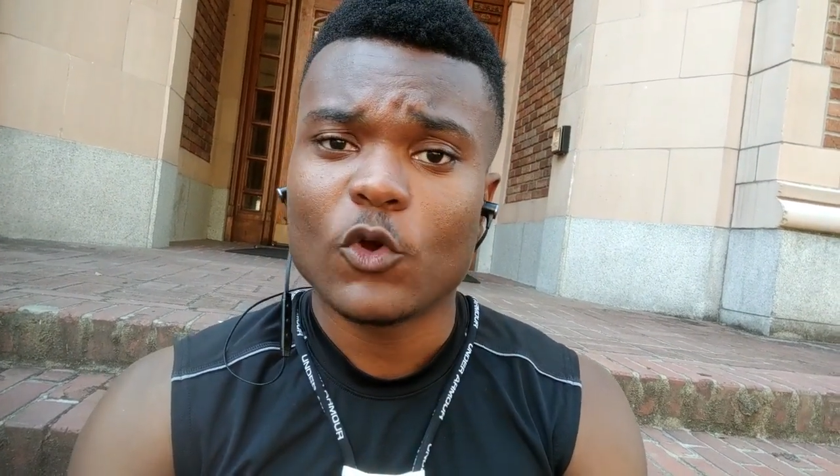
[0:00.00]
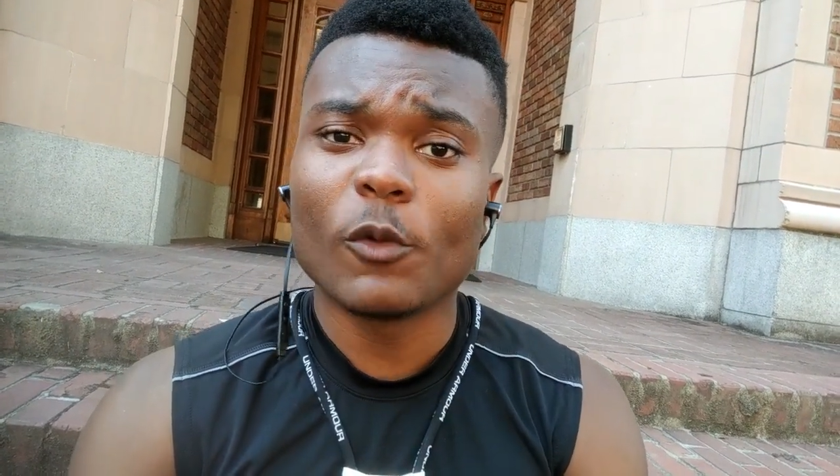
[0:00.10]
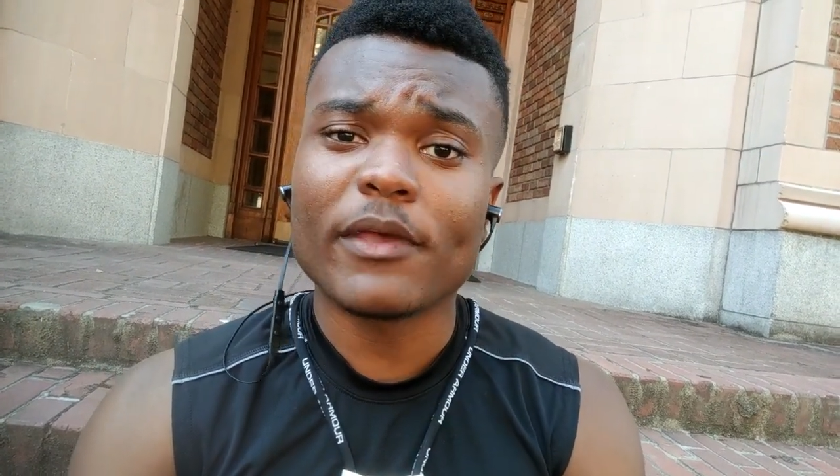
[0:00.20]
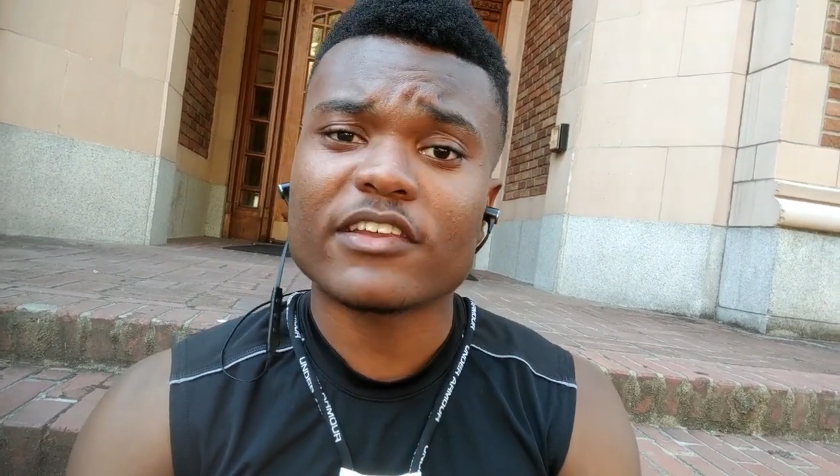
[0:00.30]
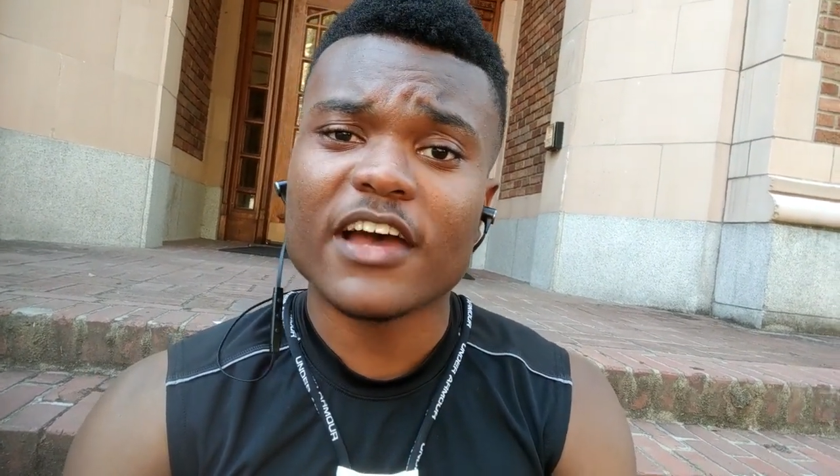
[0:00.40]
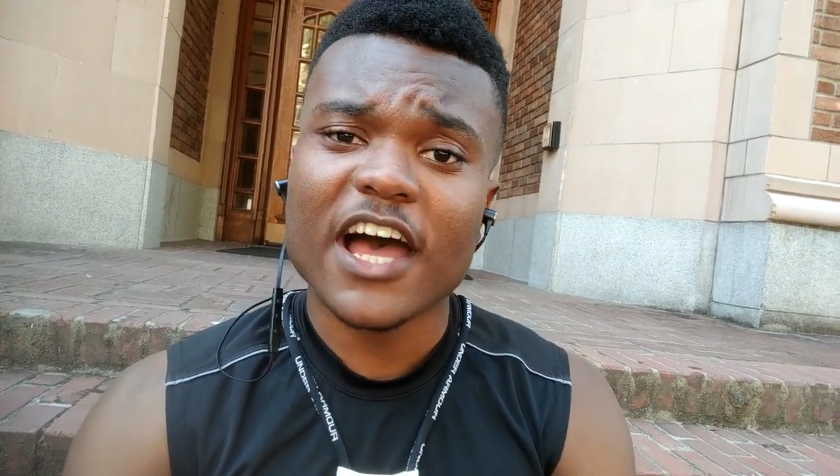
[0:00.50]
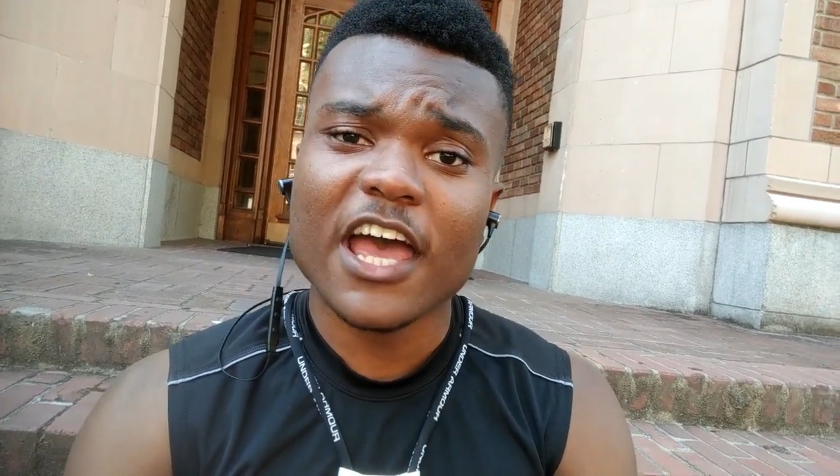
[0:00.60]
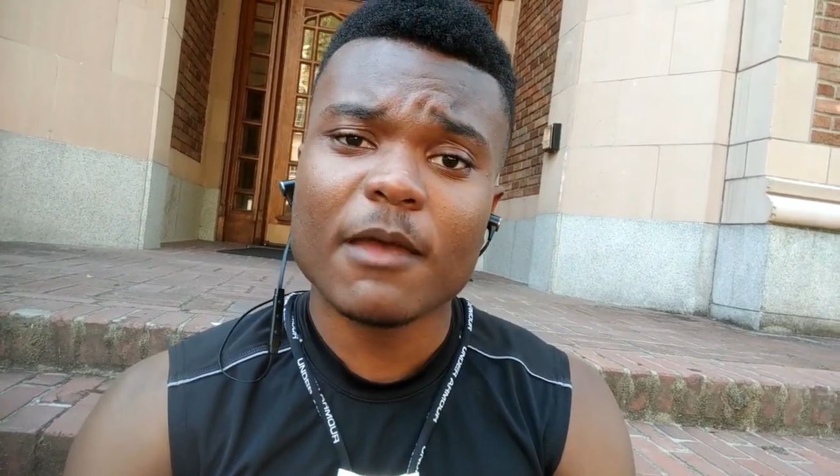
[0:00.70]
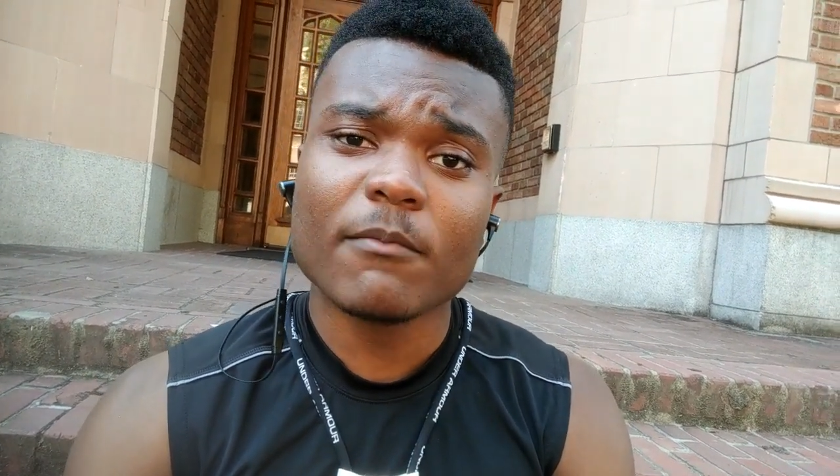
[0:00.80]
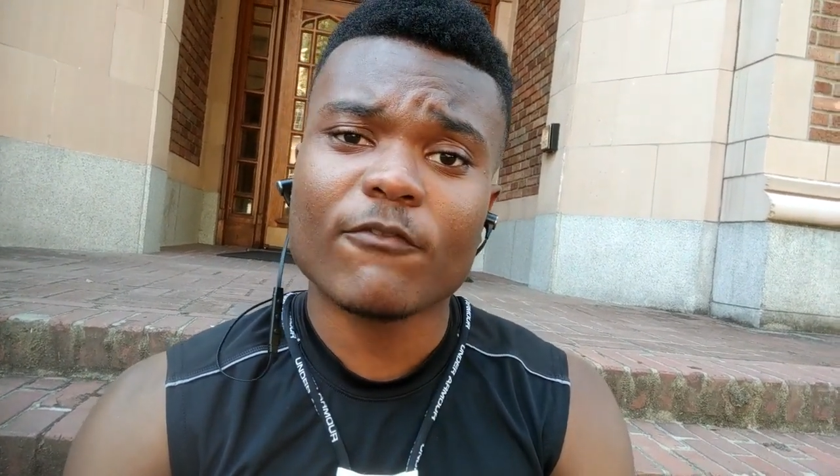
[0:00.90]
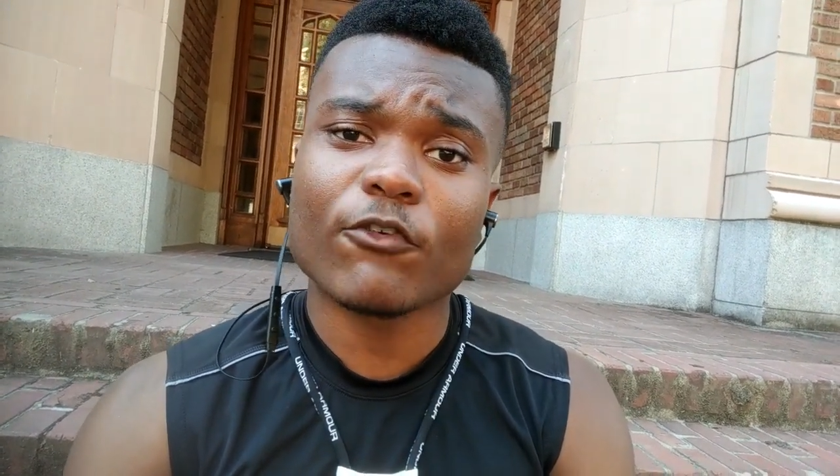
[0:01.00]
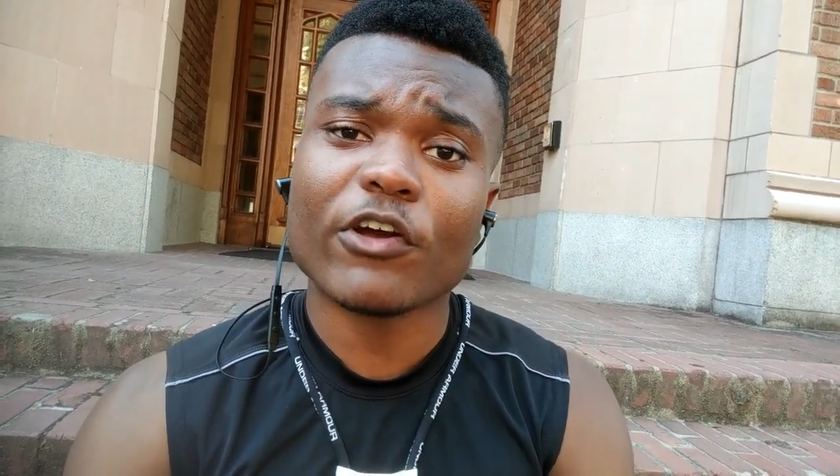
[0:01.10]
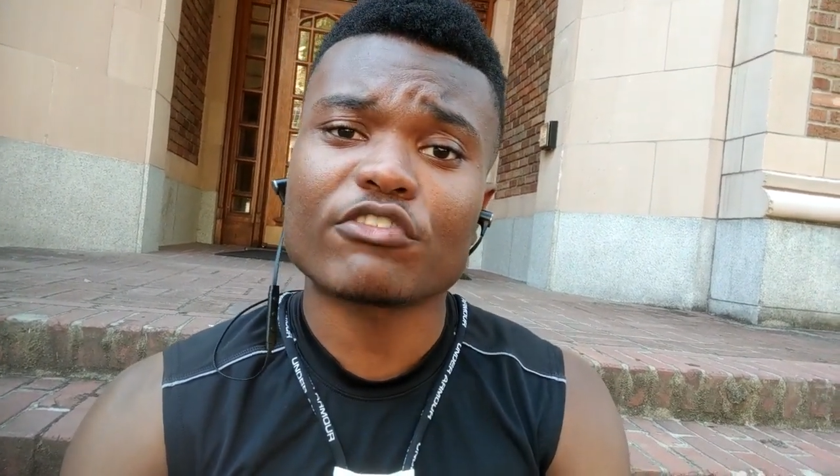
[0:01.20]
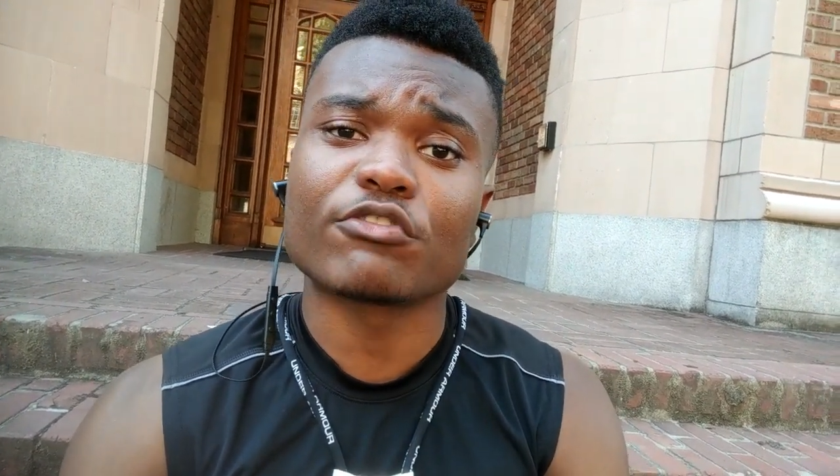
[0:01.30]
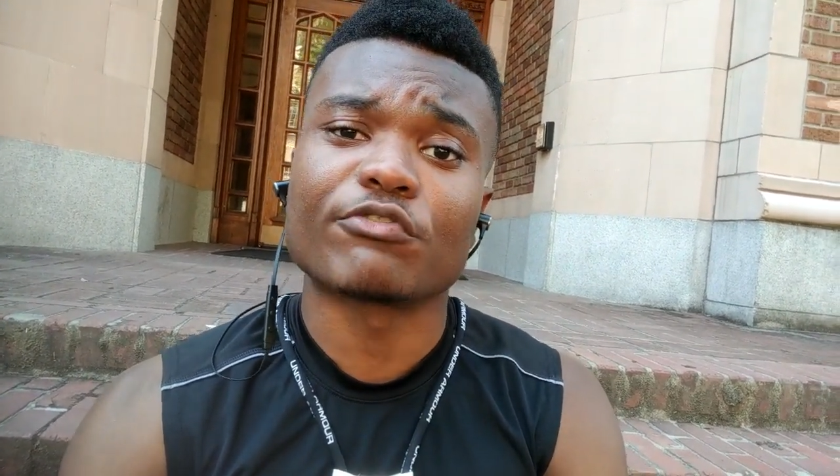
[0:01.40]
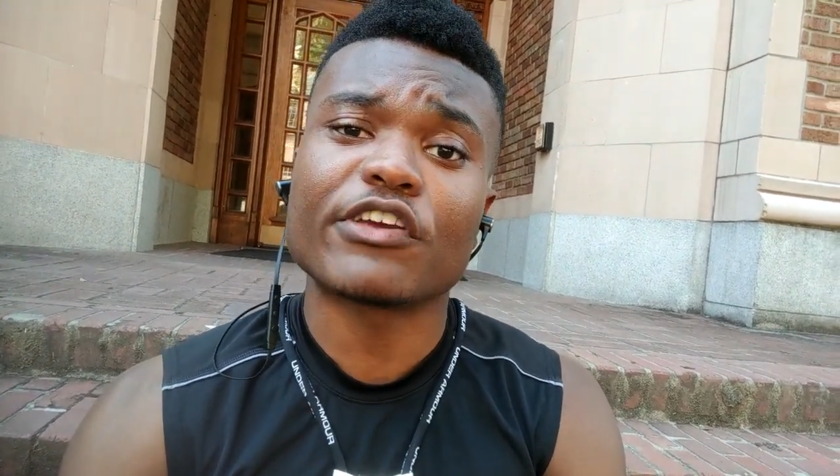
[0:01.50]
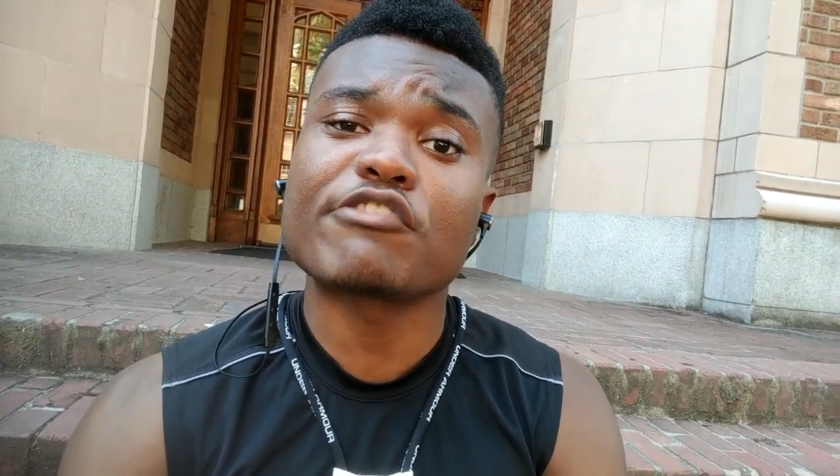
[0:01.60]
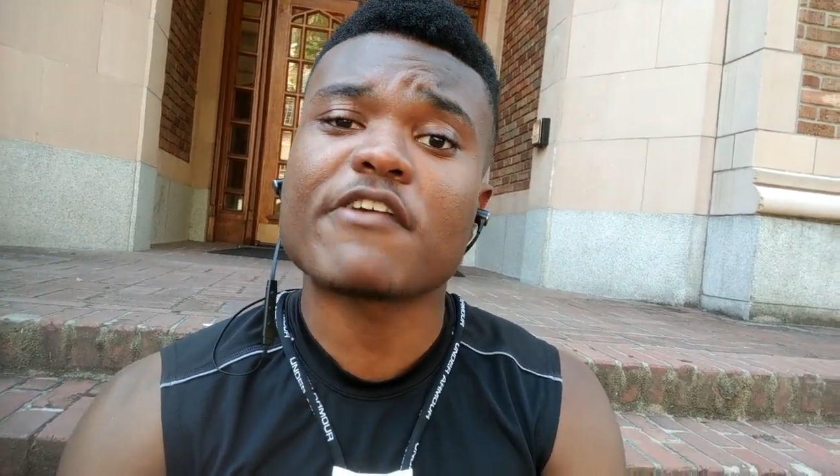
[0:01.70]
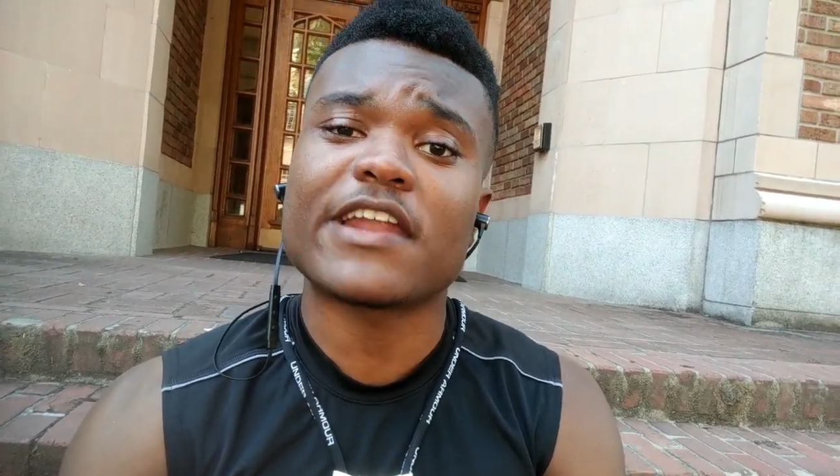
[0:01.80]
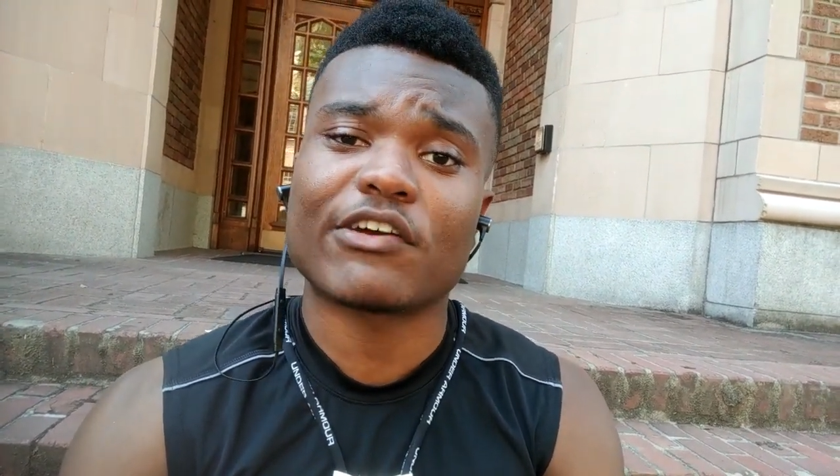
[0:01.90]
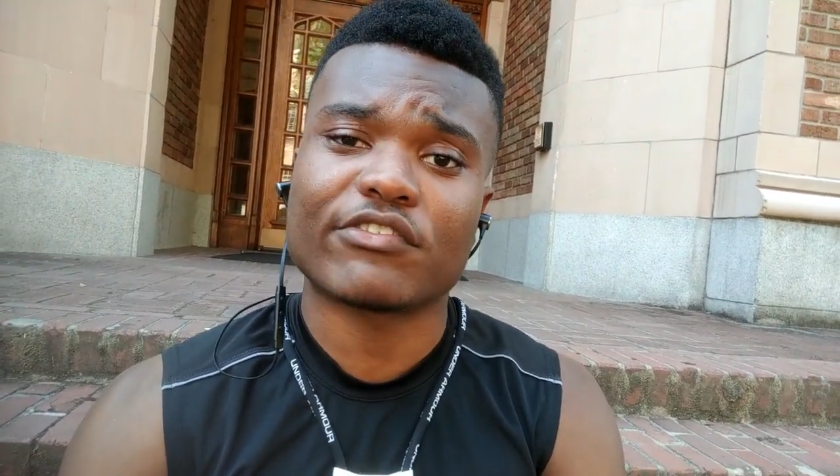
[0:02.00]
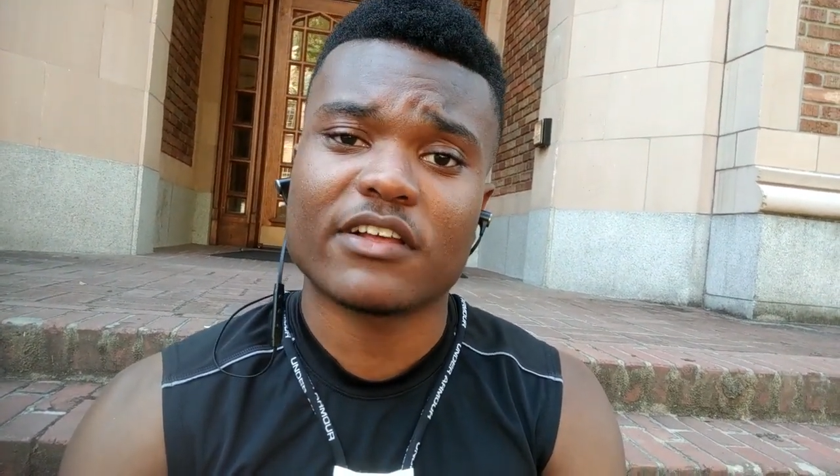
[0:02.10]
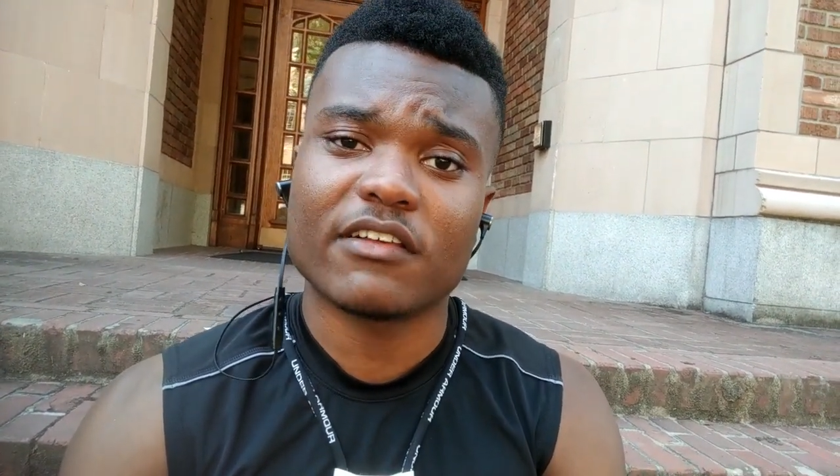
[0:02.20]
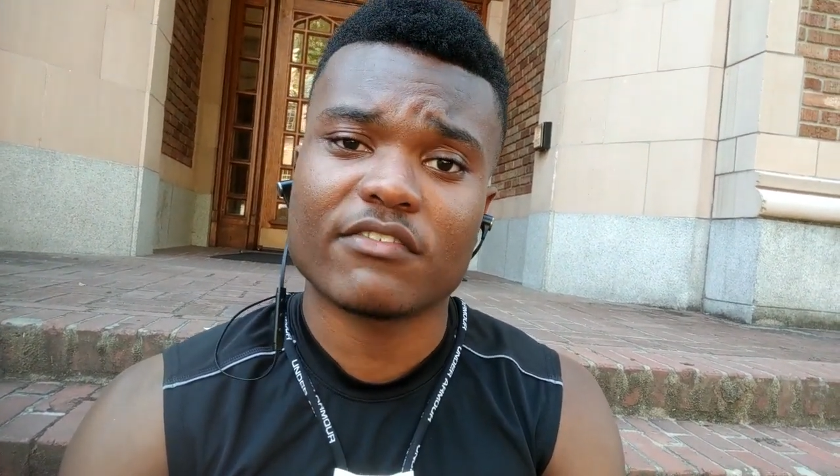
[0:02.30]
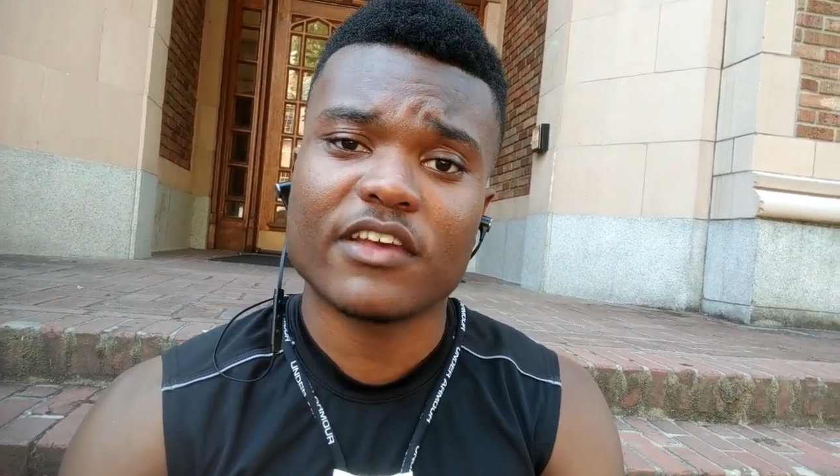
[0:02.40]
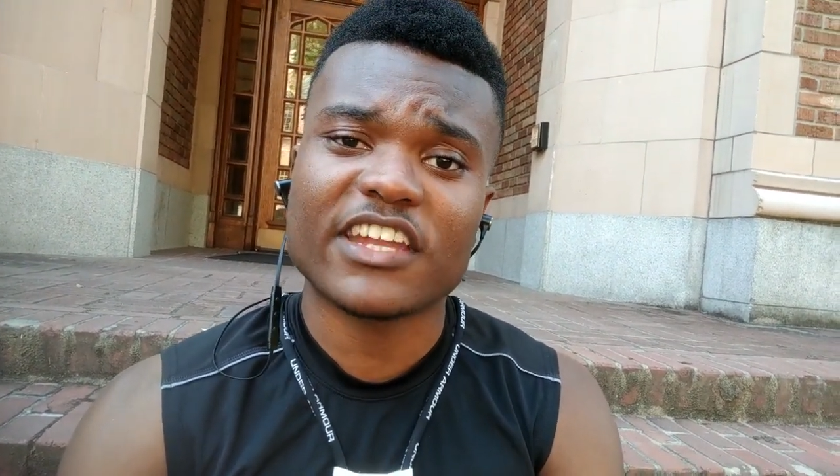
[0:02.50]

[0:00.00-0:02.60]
will be a time for us to recreate ourselves,